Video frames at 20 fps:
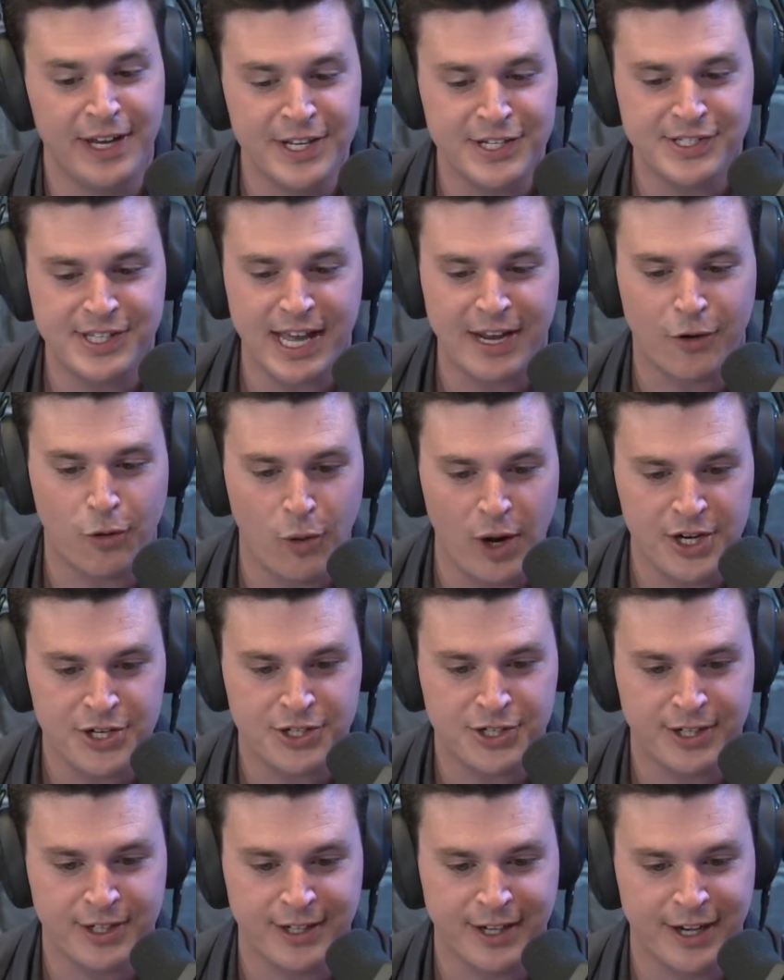is that
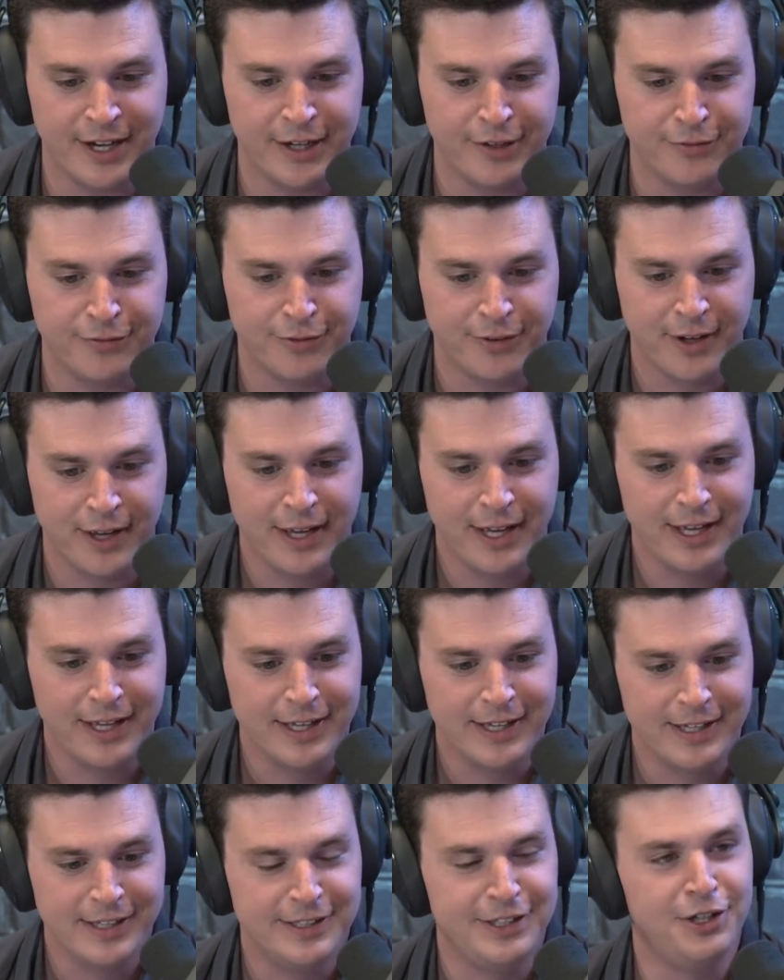question of,
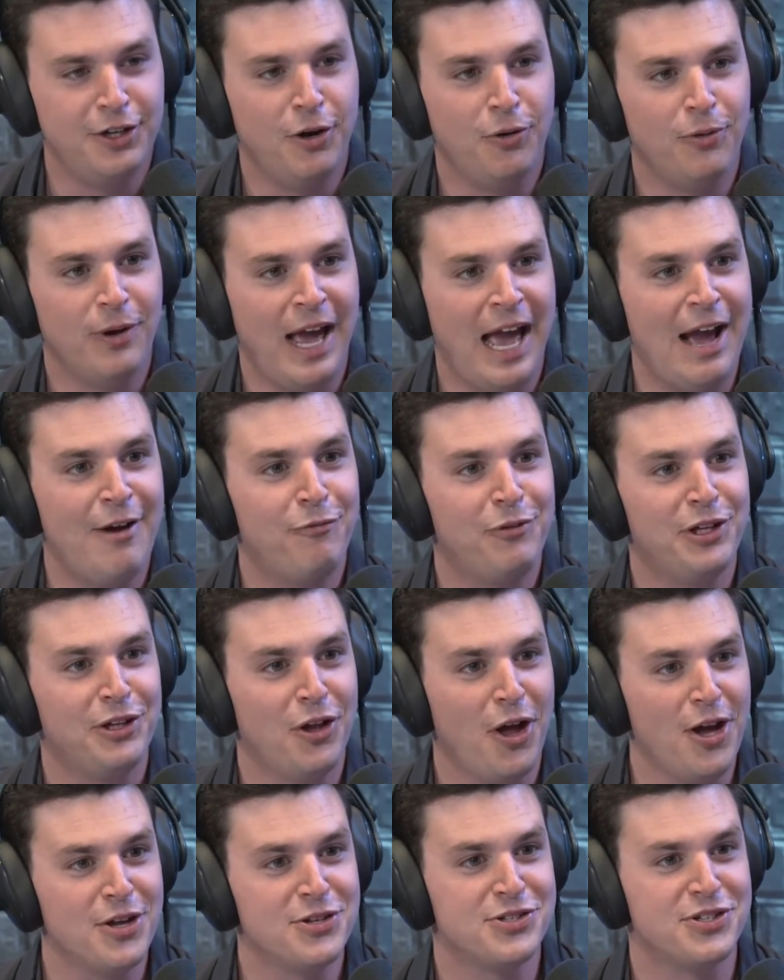you know, have we
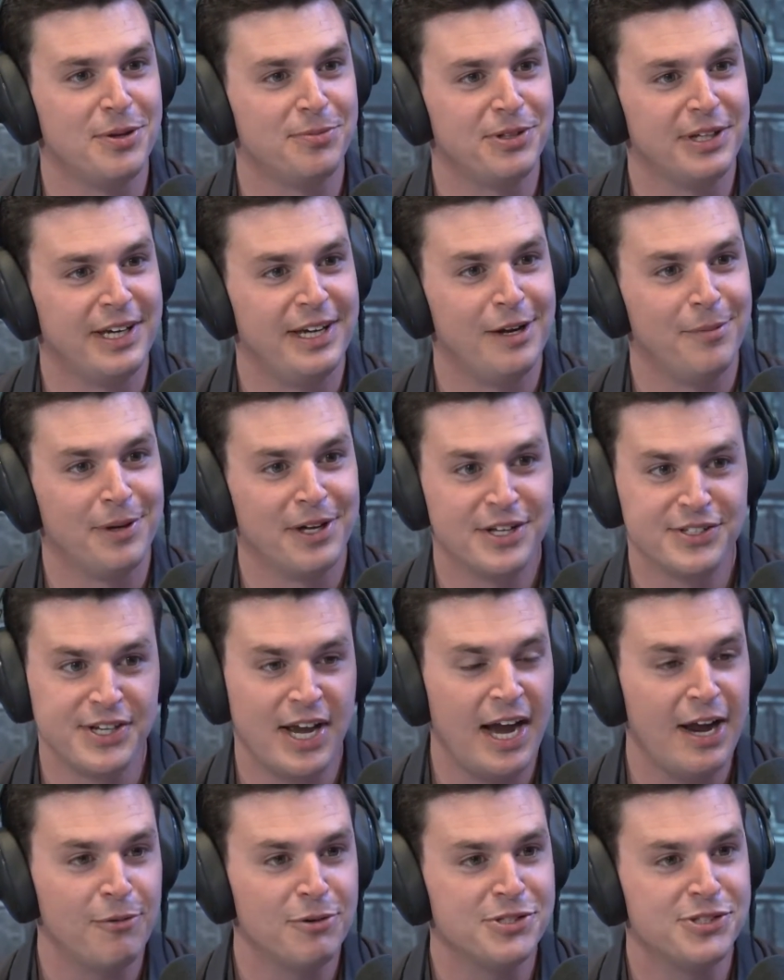lost something here? Because
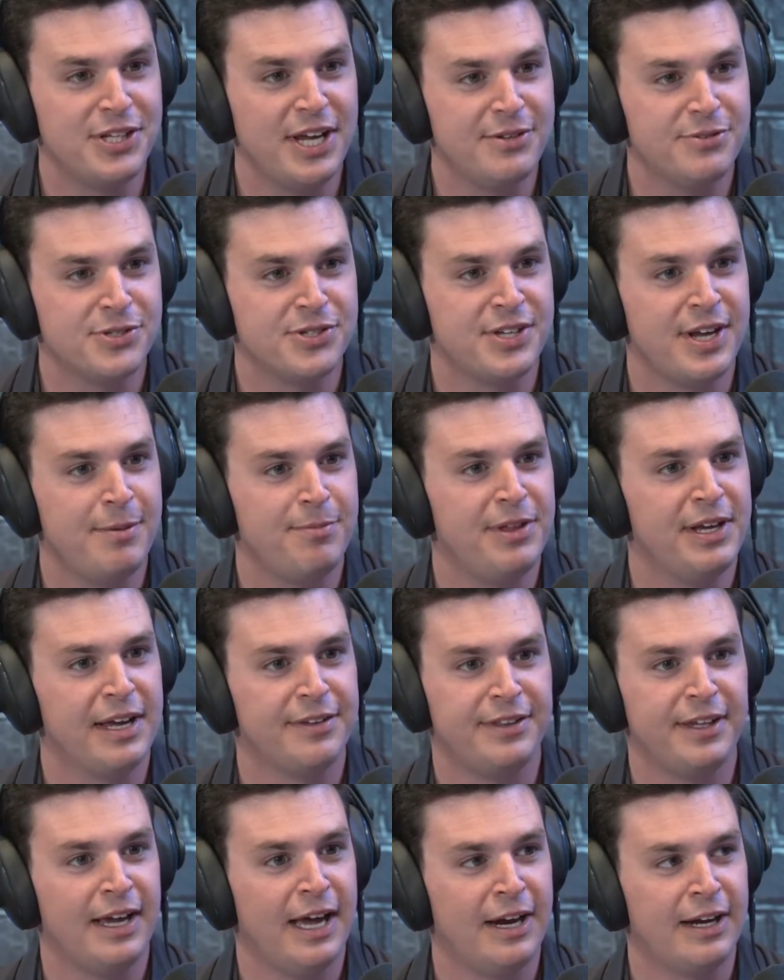Iowa yeah. State is the same thing. I,
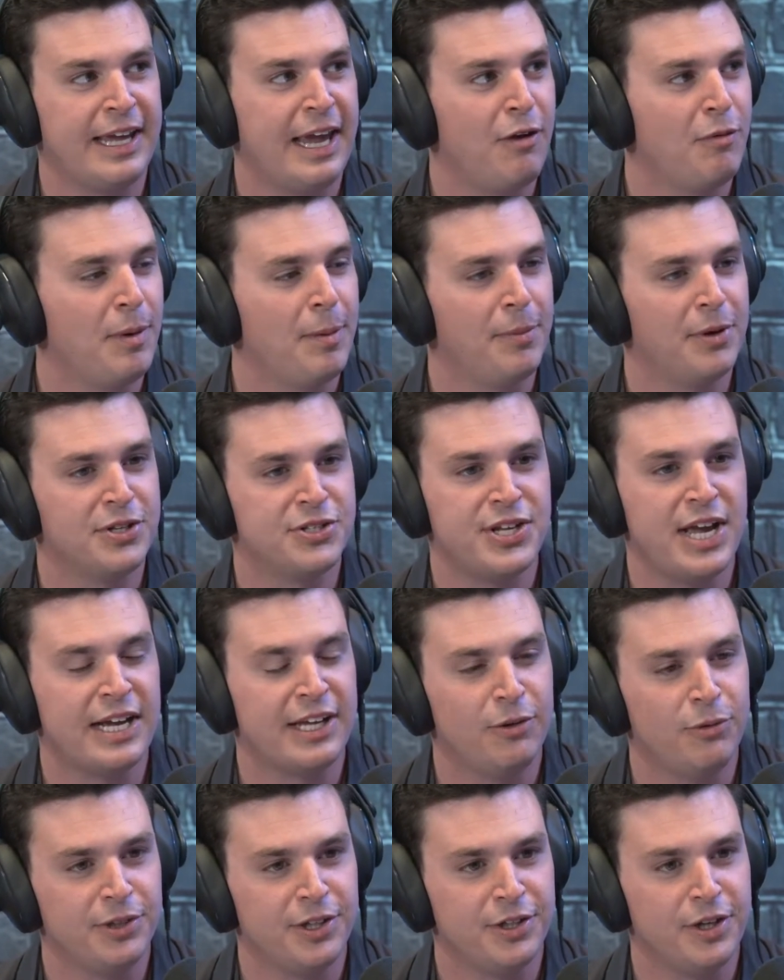think, I can't remember
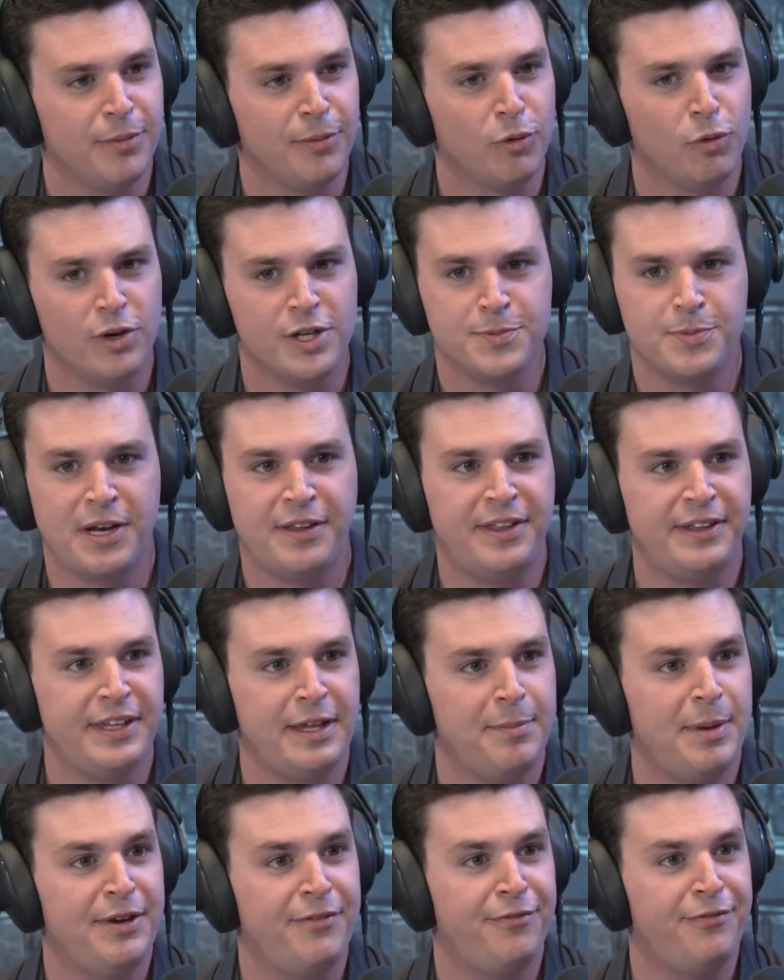exactly what the number was, but I think
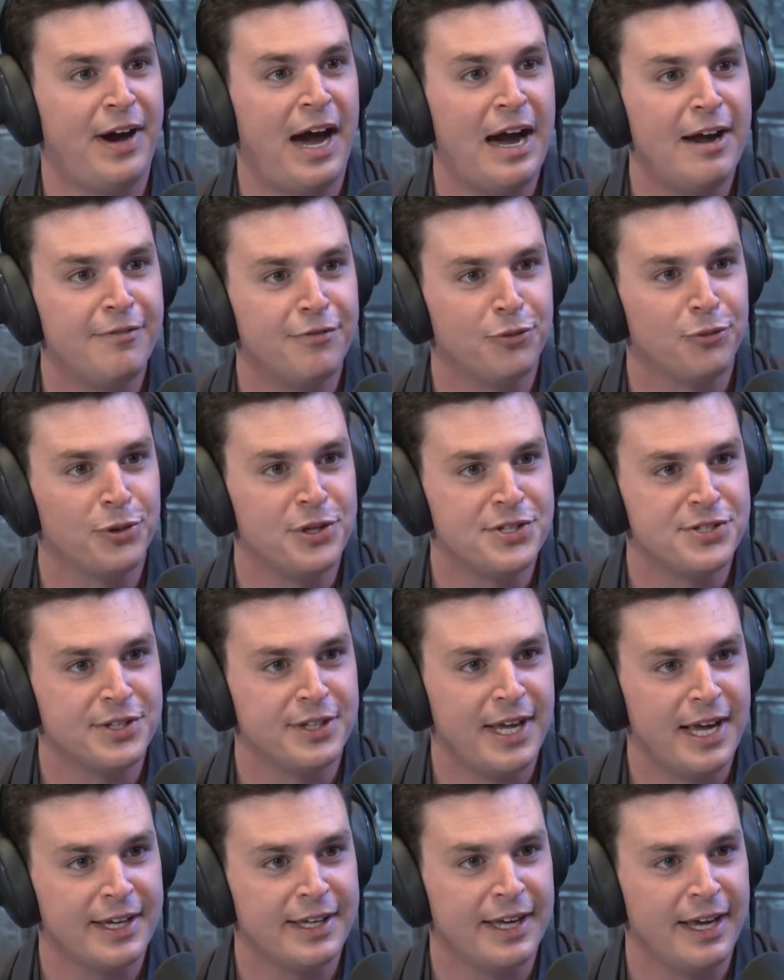they made five threes
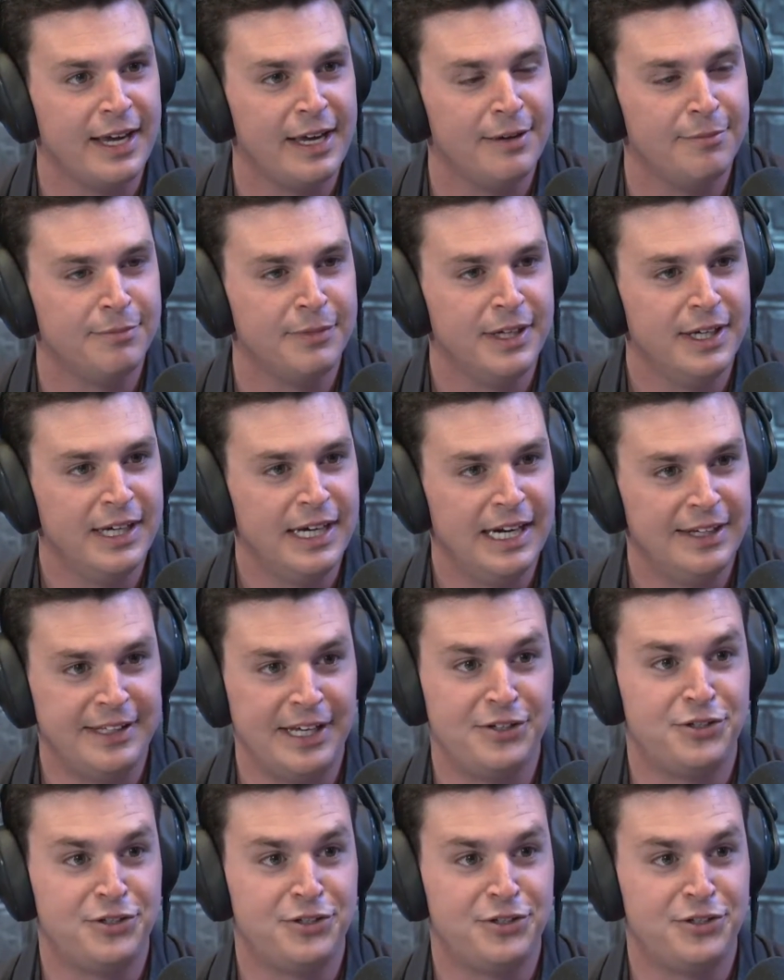in that game. Yeah. And